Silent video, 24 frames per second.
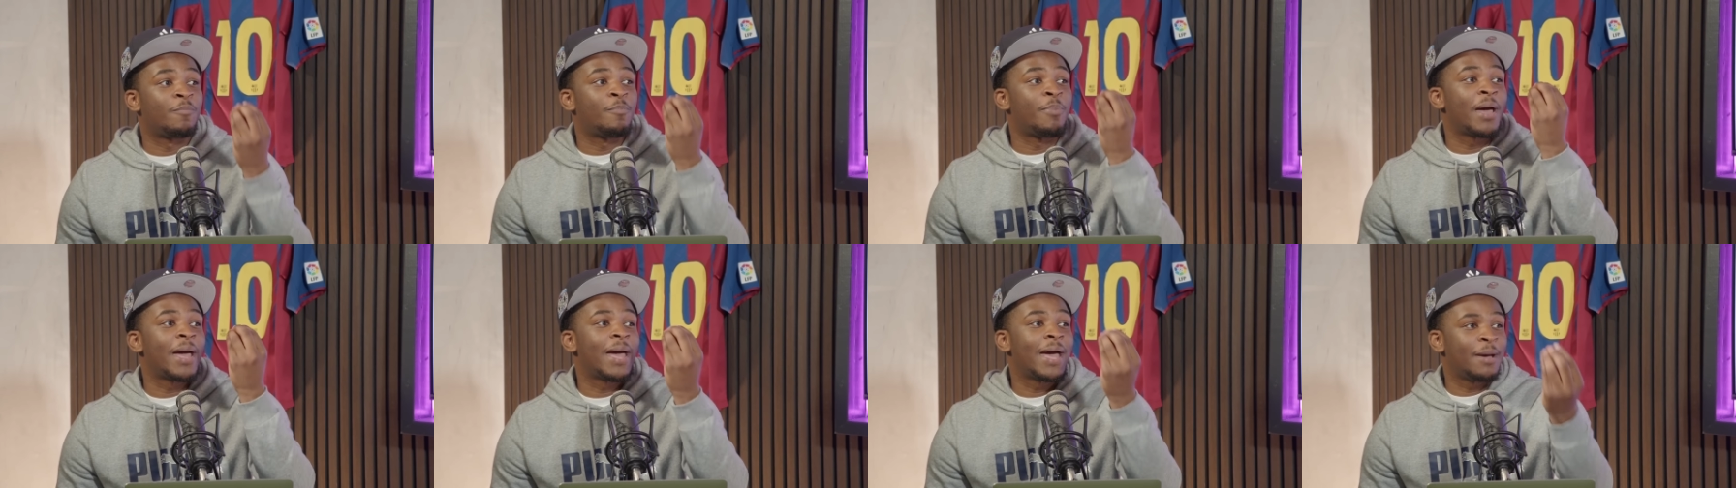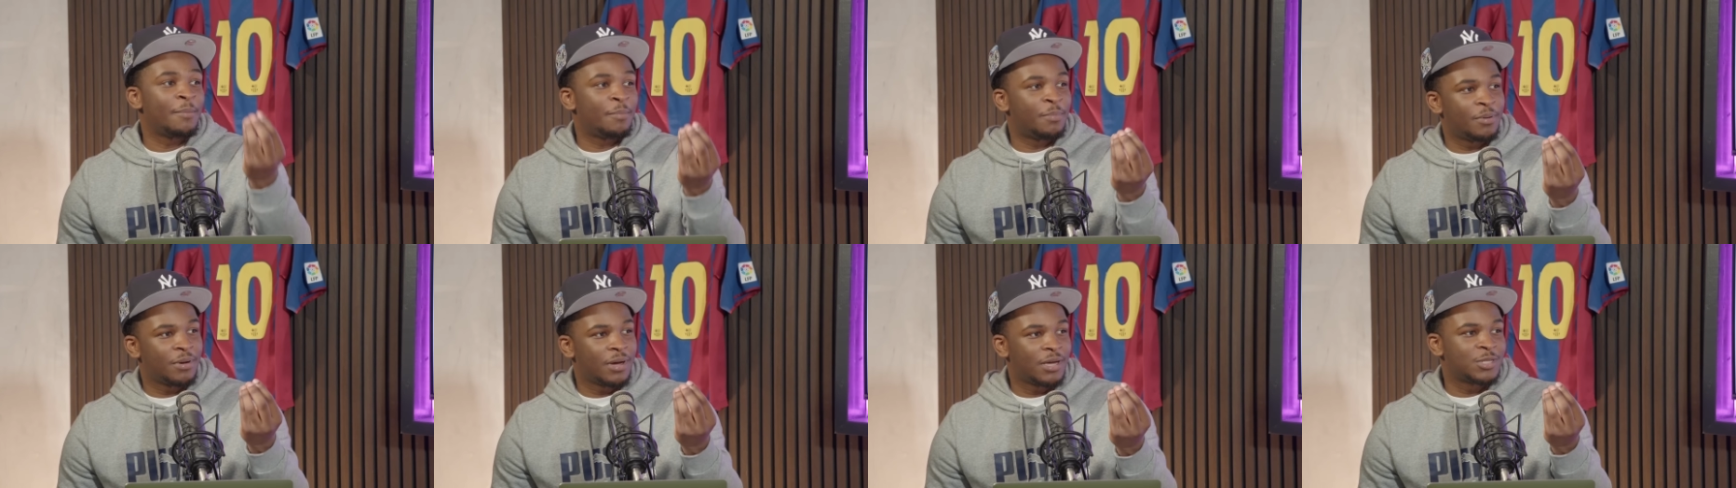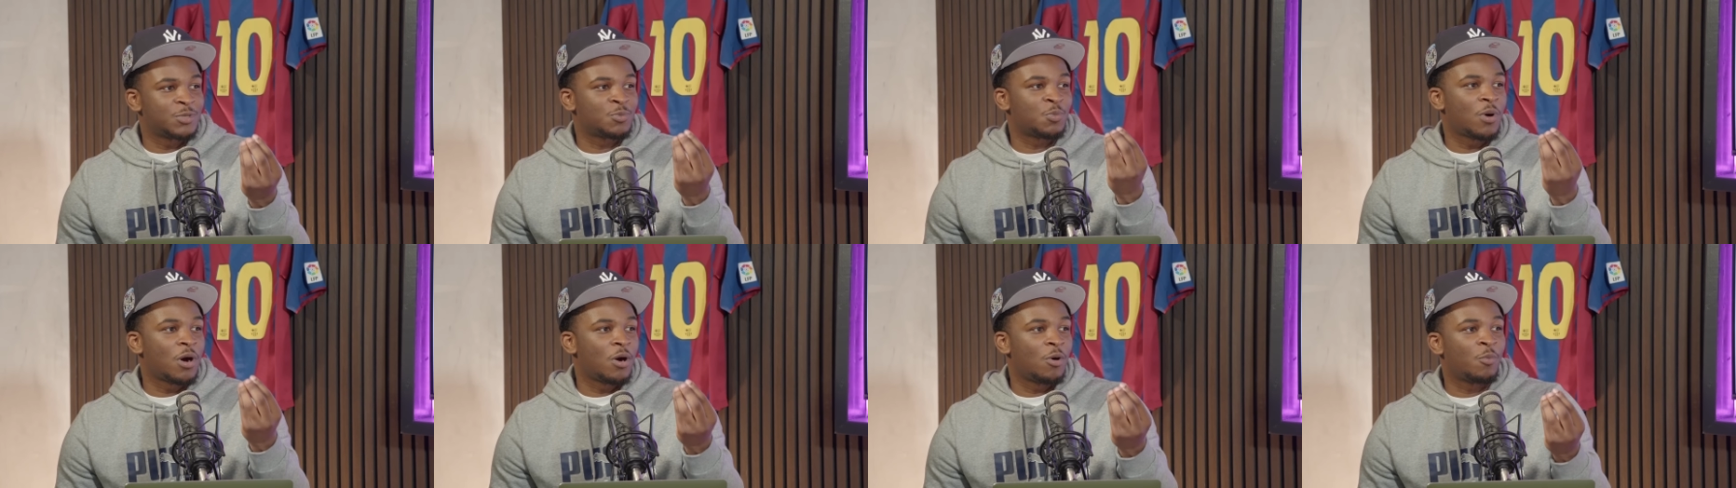Pep as
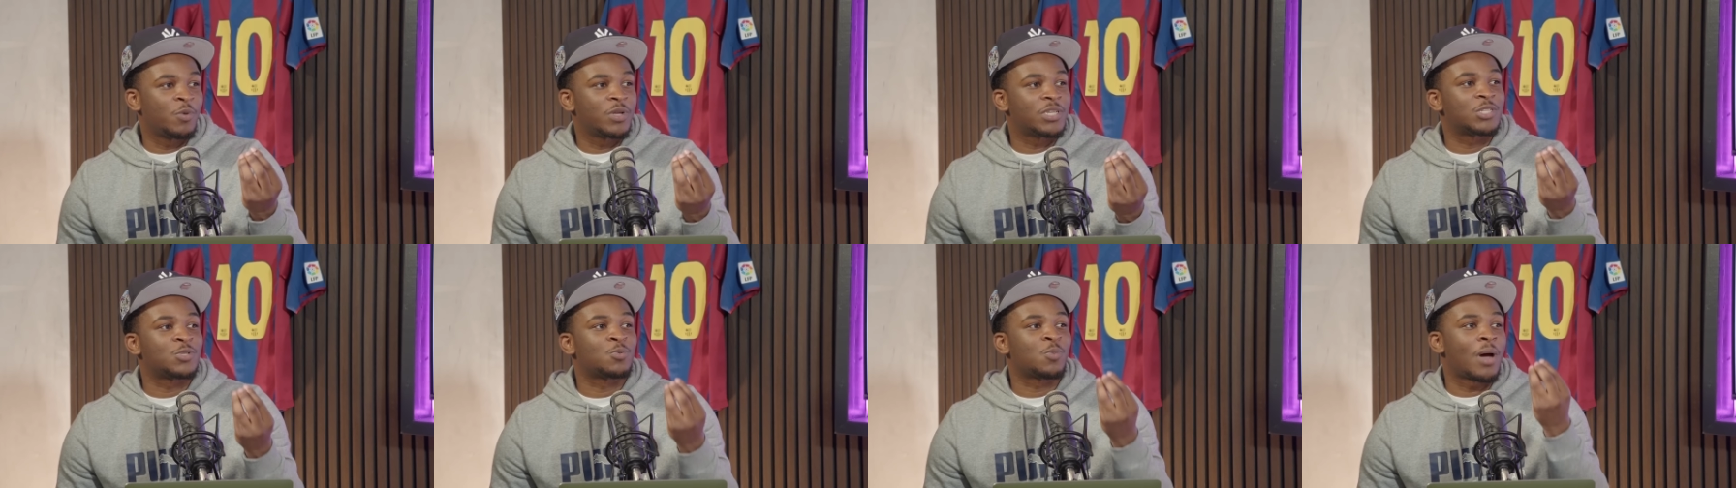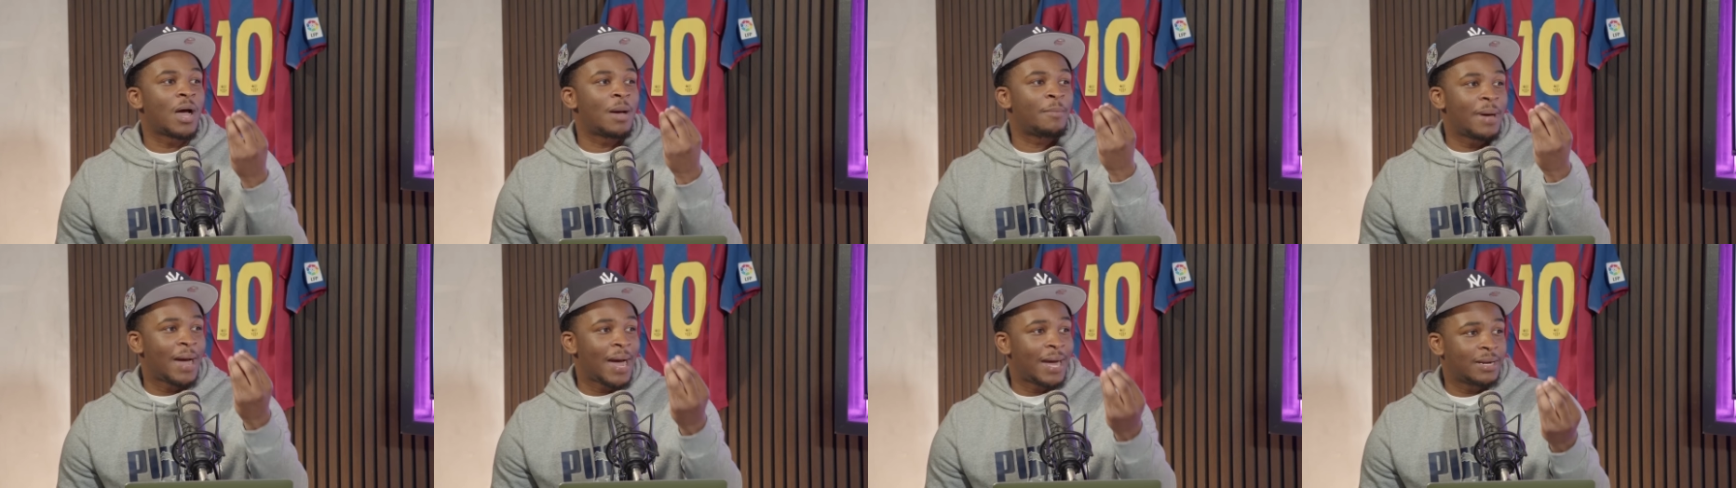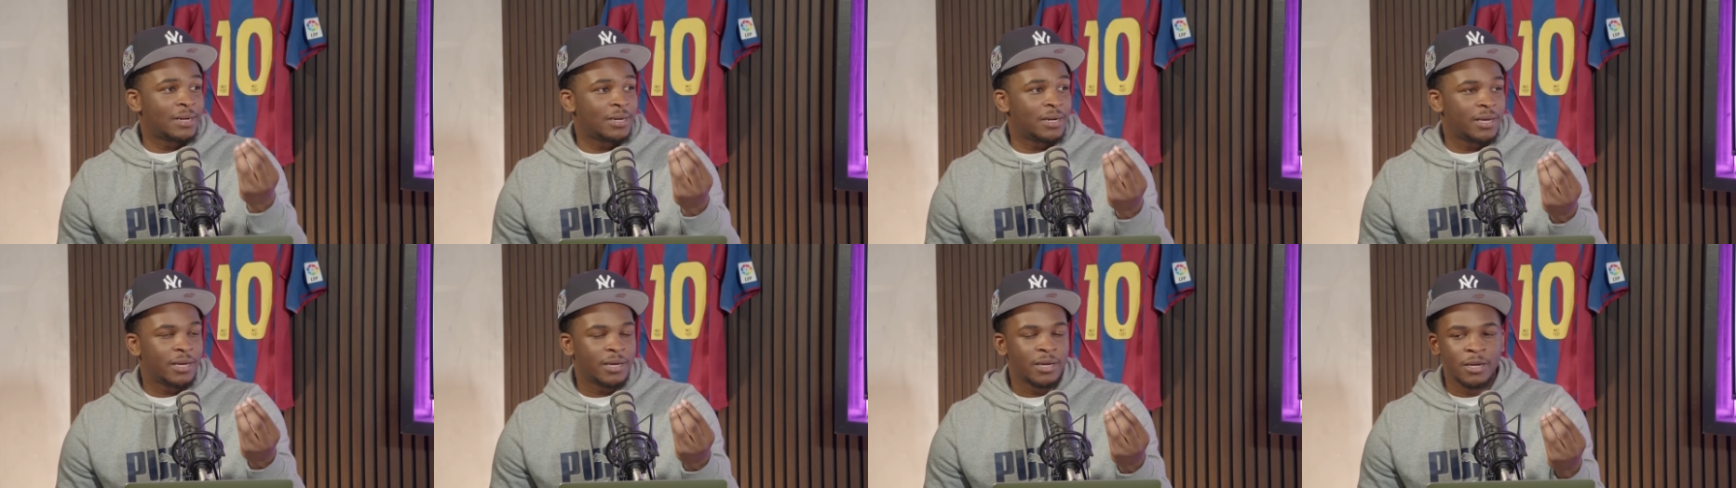well, mm. which is hmm. why I'm
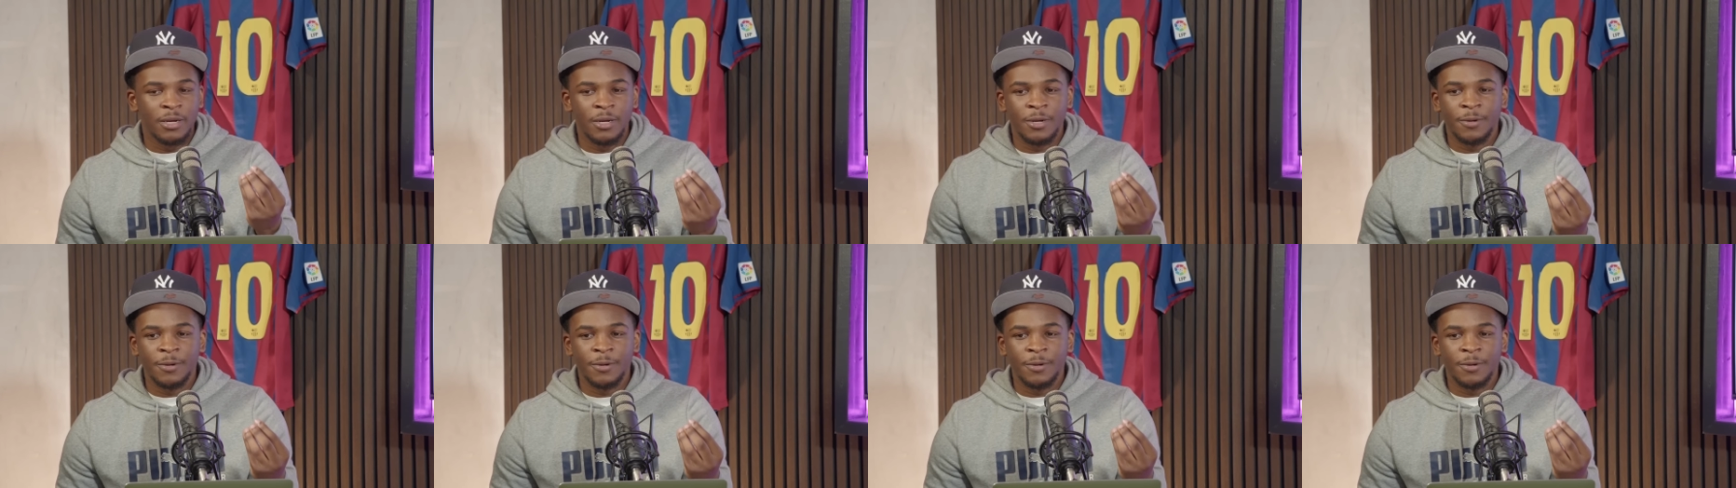adding it.